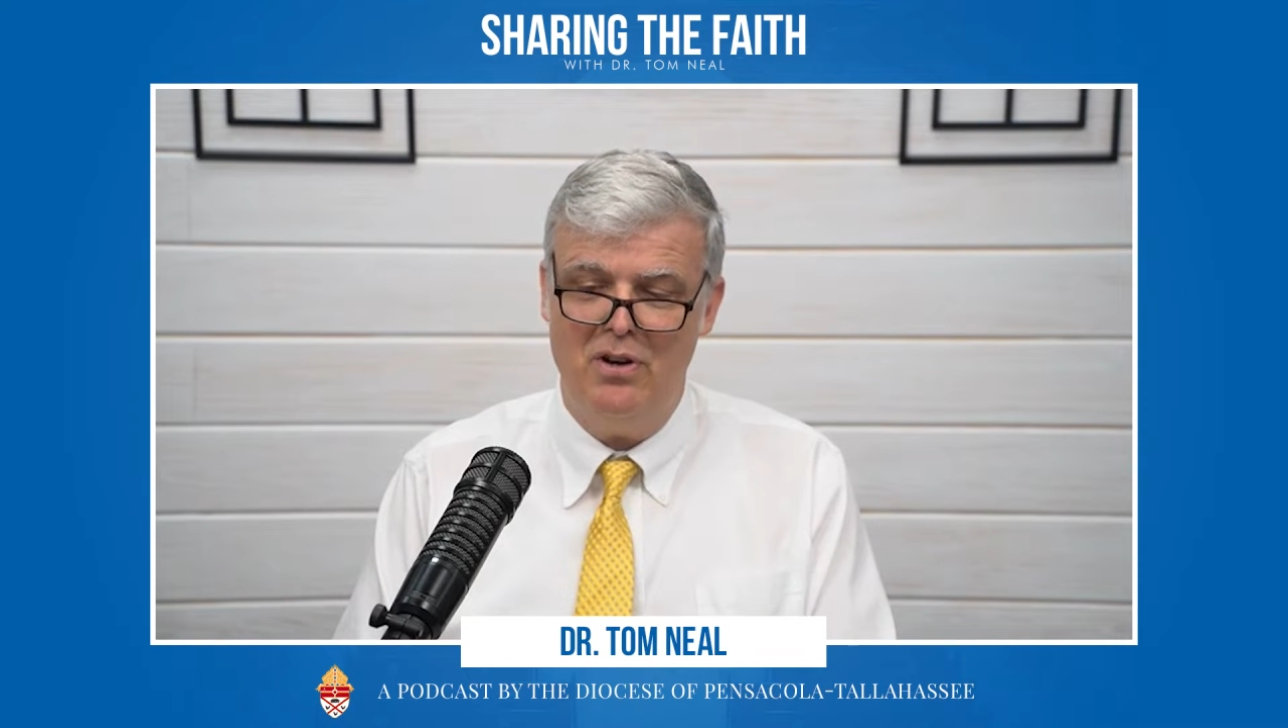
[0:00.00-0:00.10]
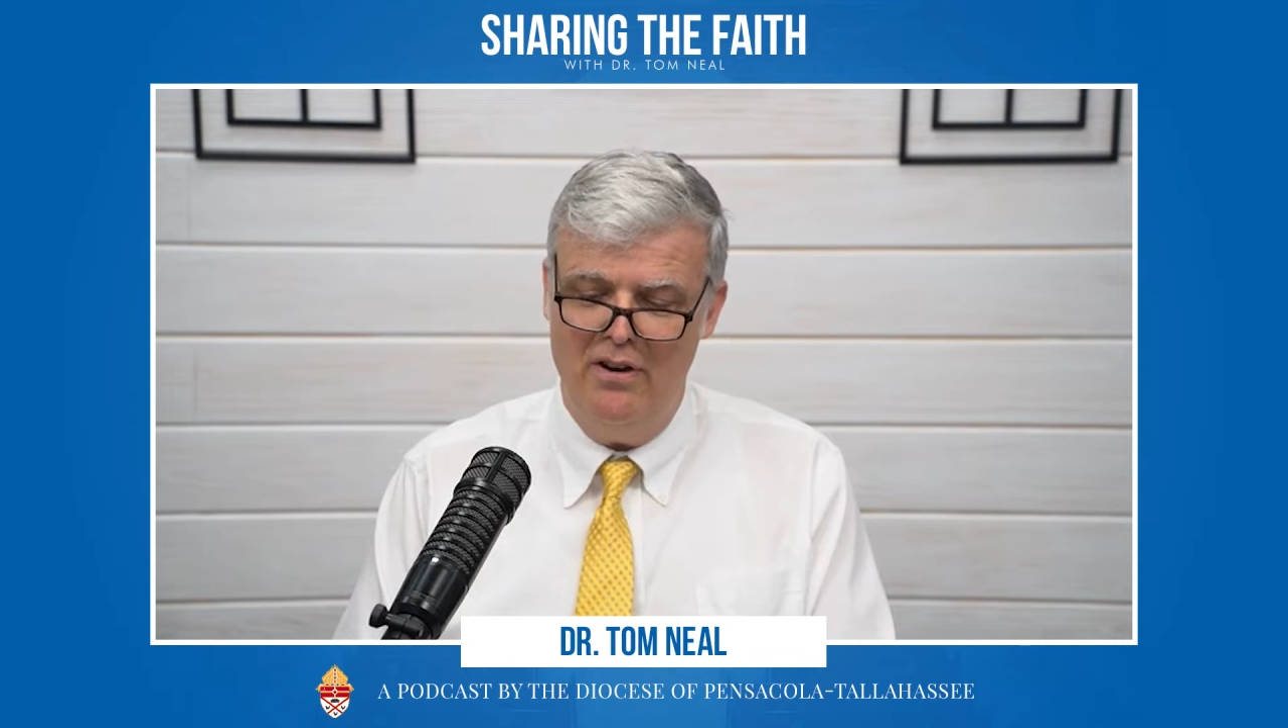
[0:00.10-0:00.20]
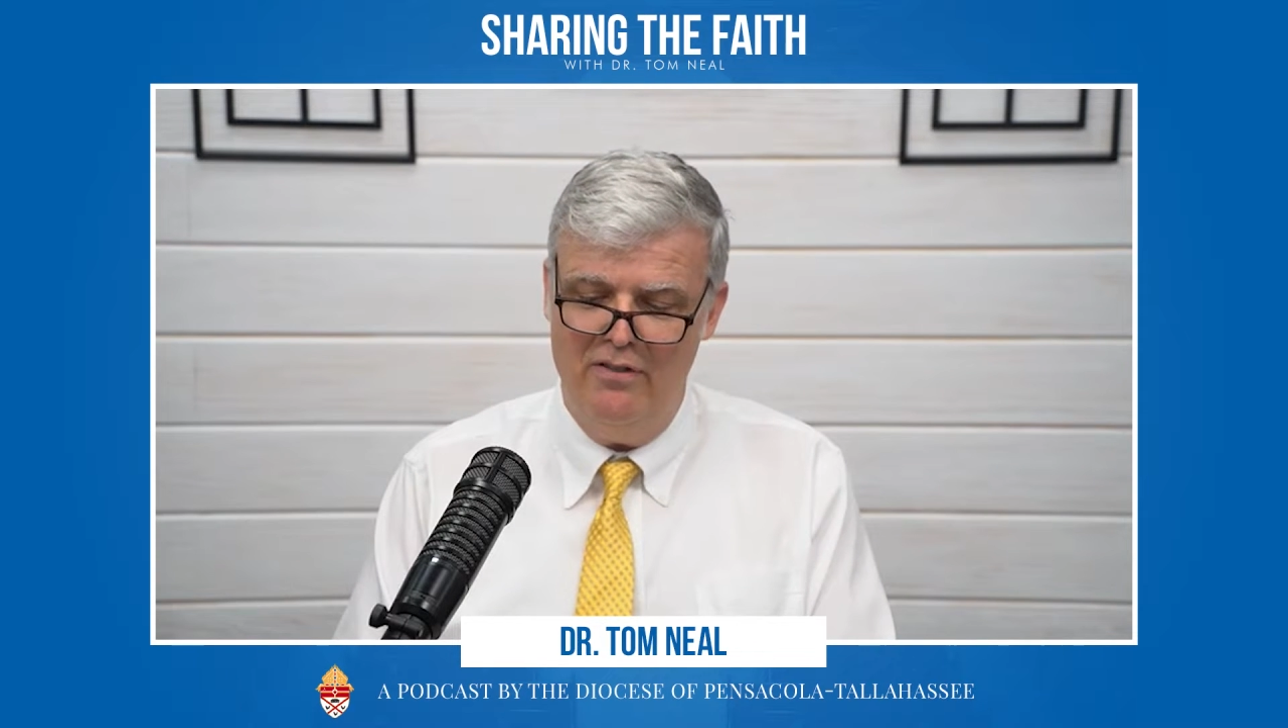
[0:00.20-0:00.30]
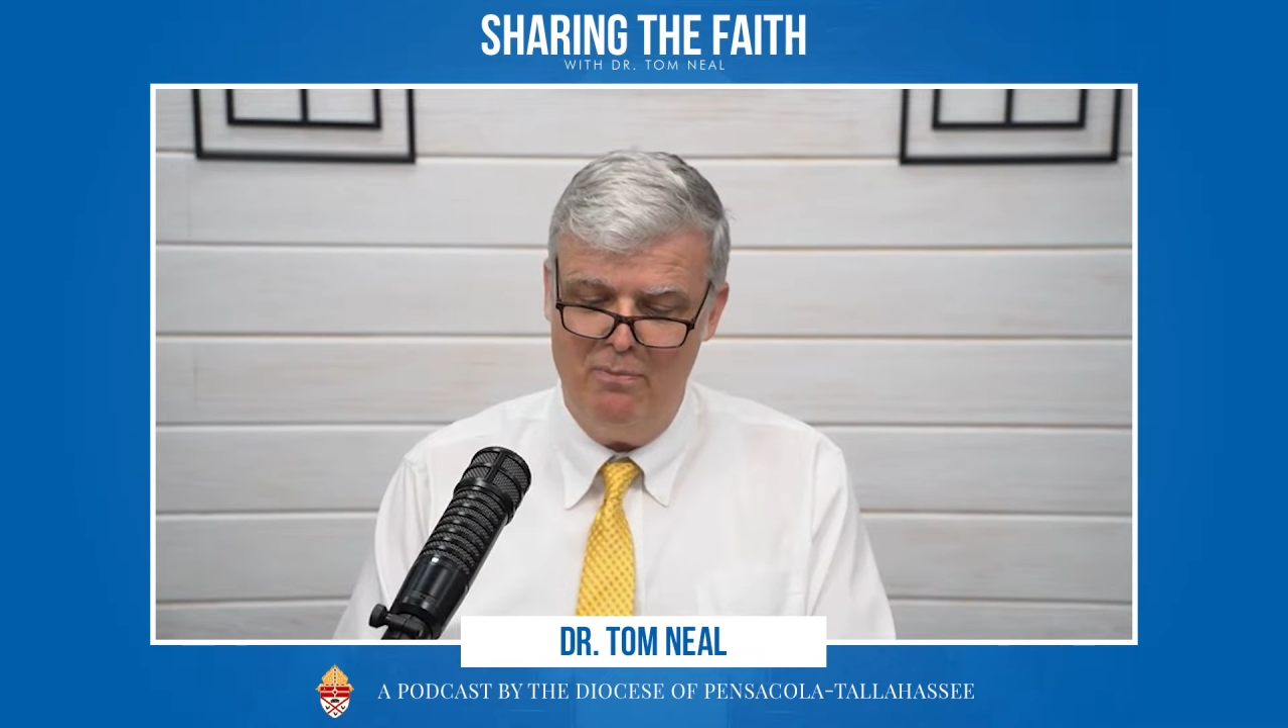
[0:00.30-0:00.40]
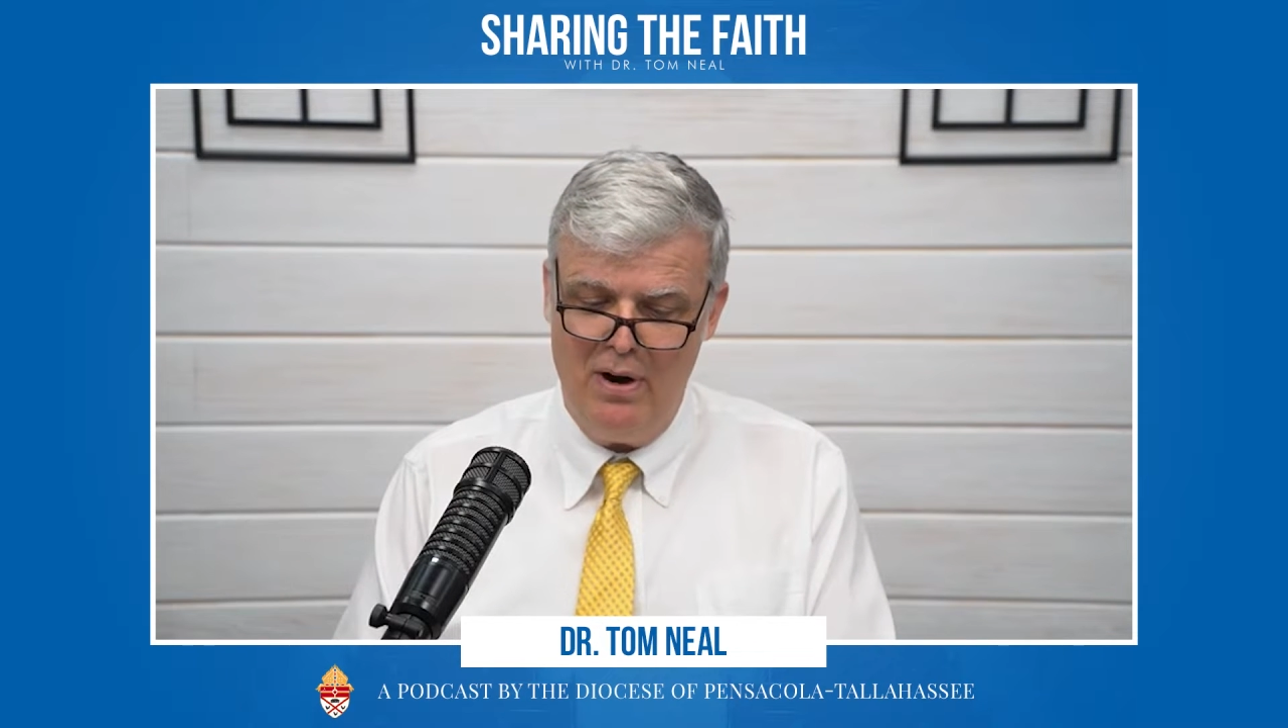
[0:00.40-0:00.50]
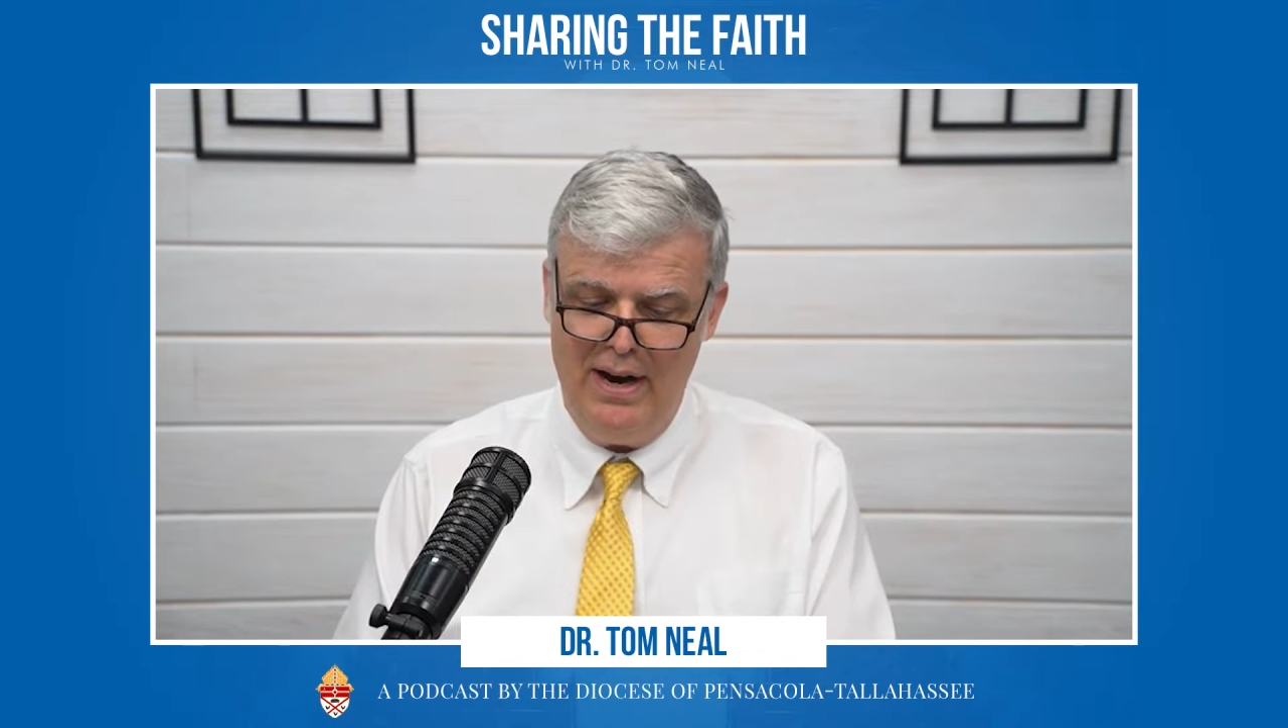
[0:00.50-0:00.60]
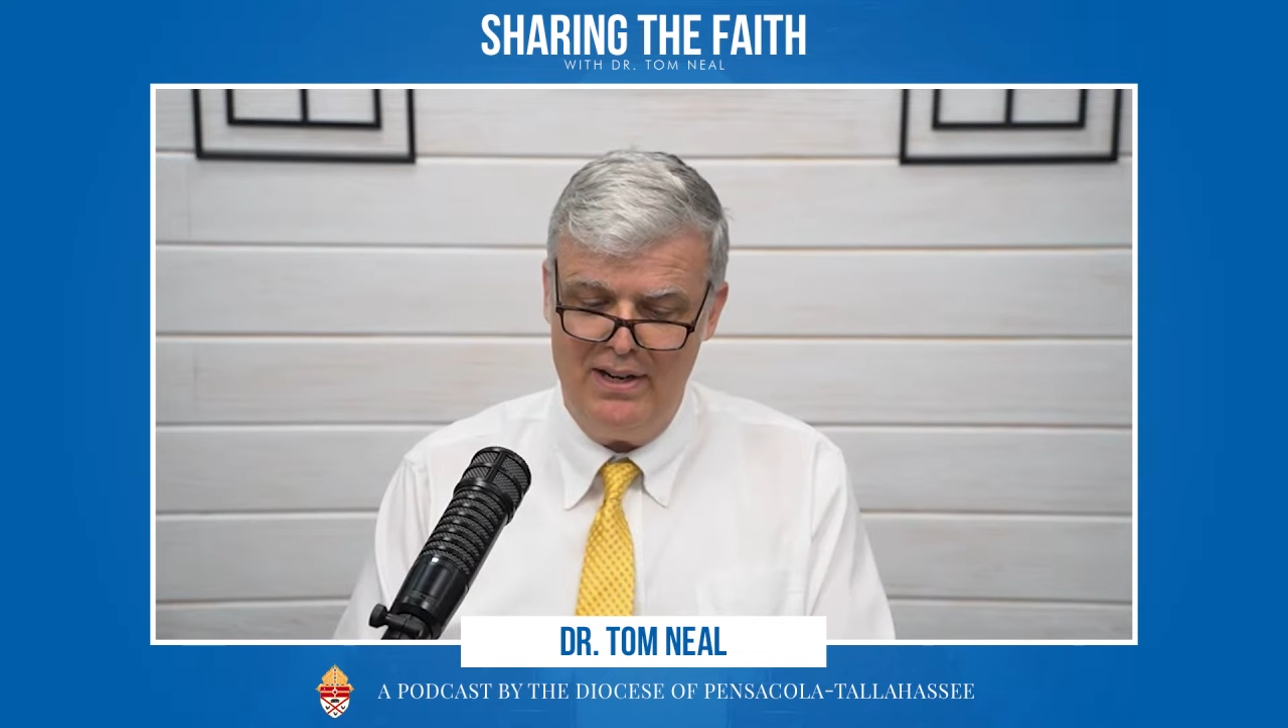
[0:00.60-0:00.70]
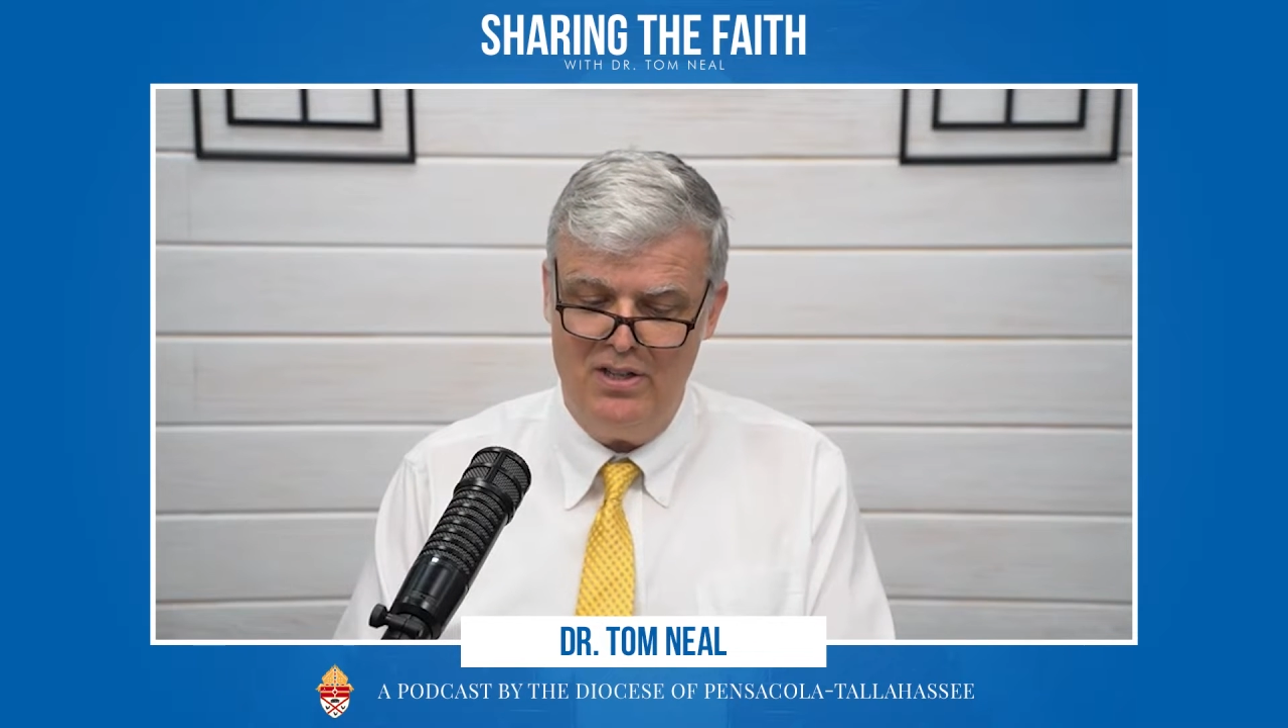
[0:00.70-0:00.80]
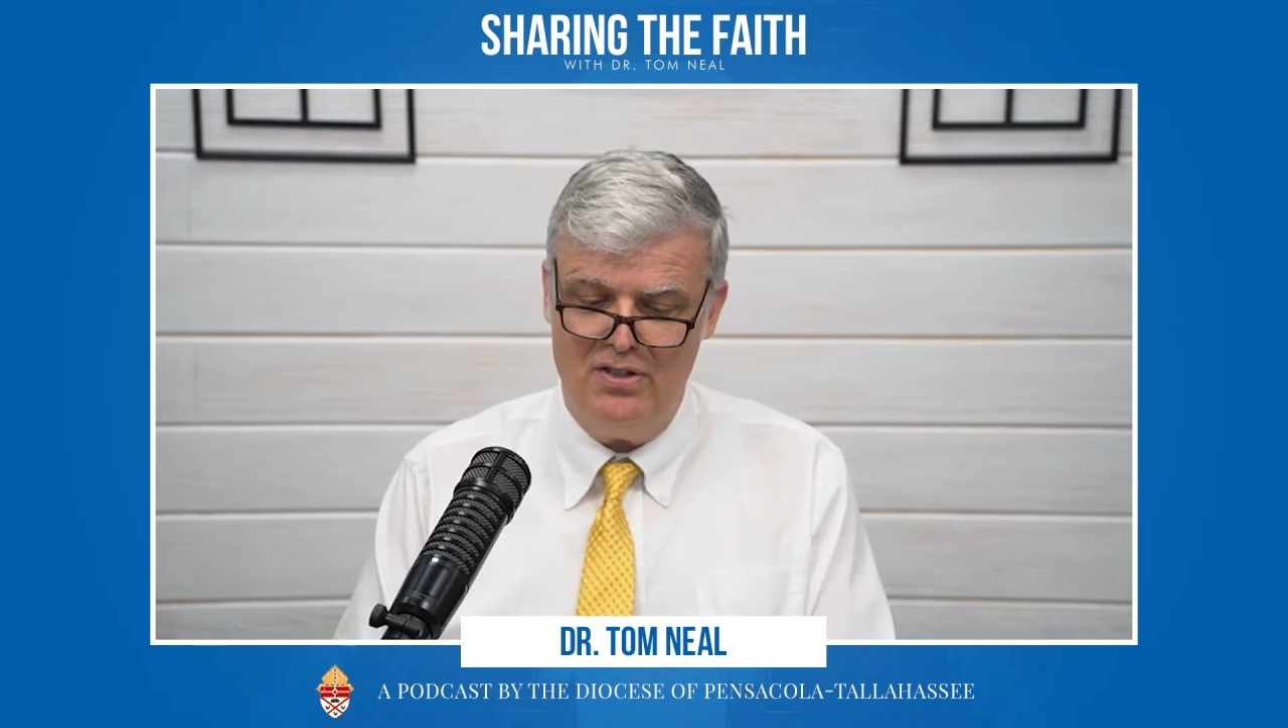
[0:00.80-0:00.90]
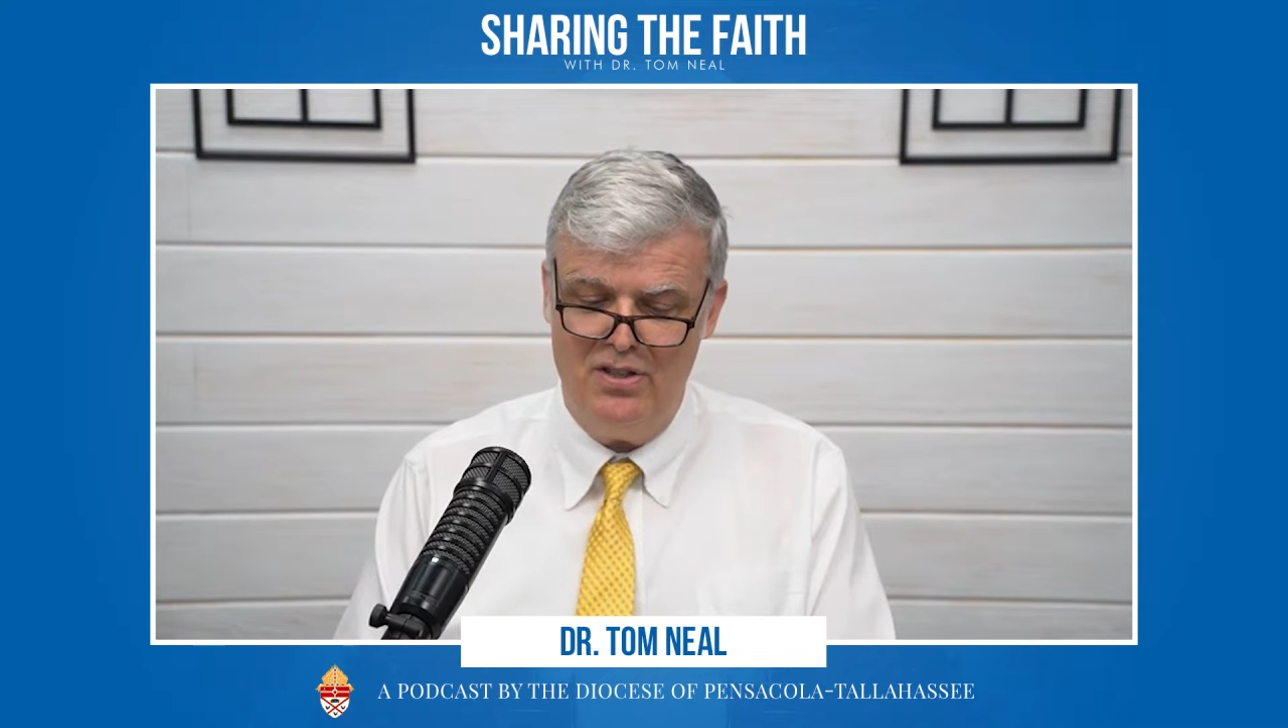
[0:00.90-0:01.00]
of
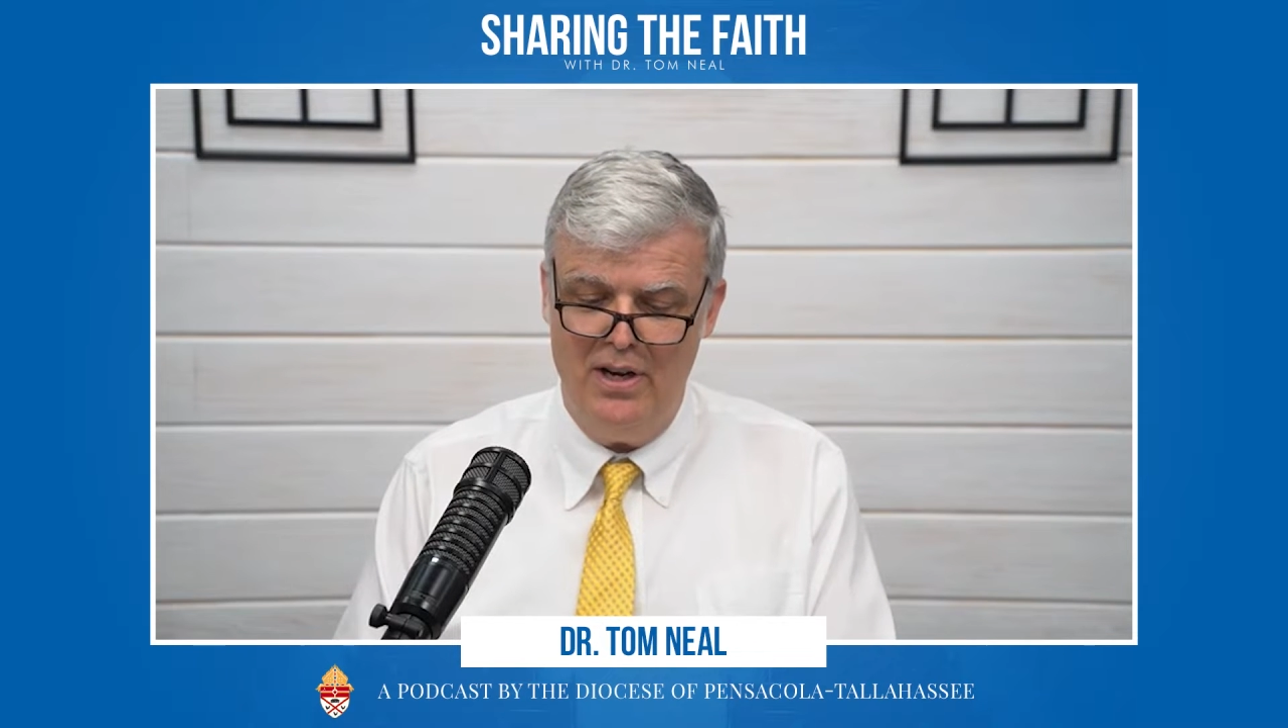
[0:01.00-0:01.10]
practice and